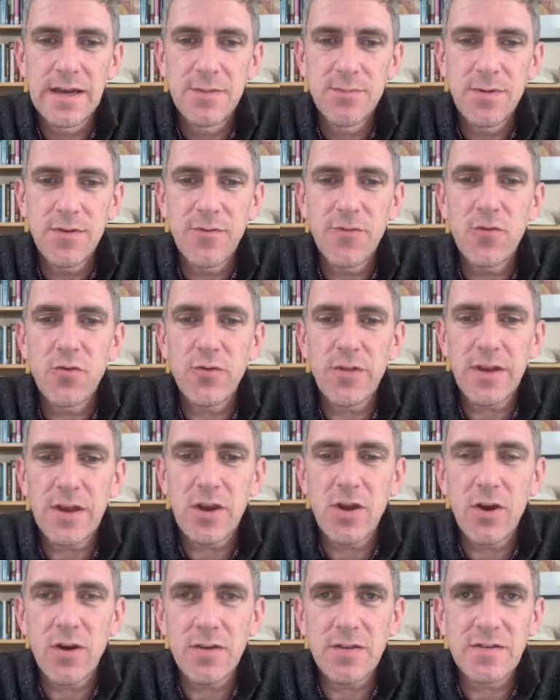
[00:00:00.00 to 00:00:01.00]
Before the
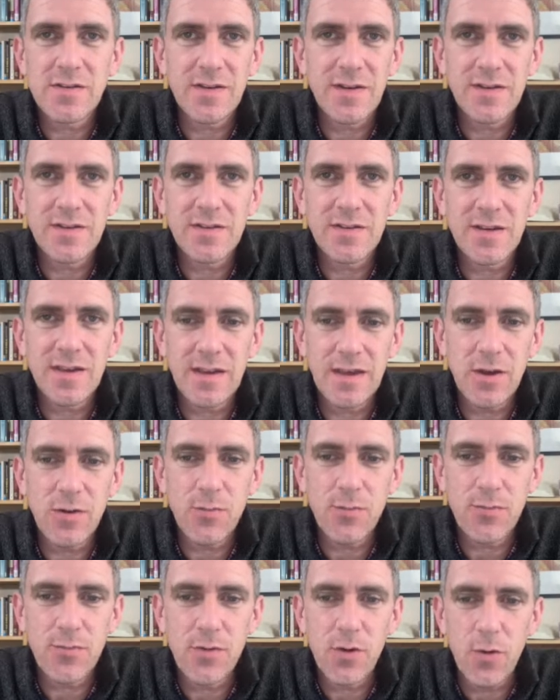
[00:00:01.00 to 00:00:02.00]
gods I sing
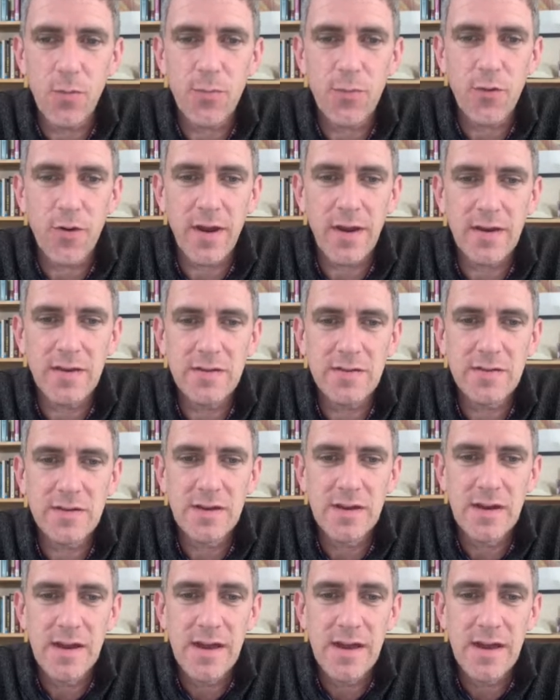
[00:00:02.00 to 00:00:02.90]
you your praise.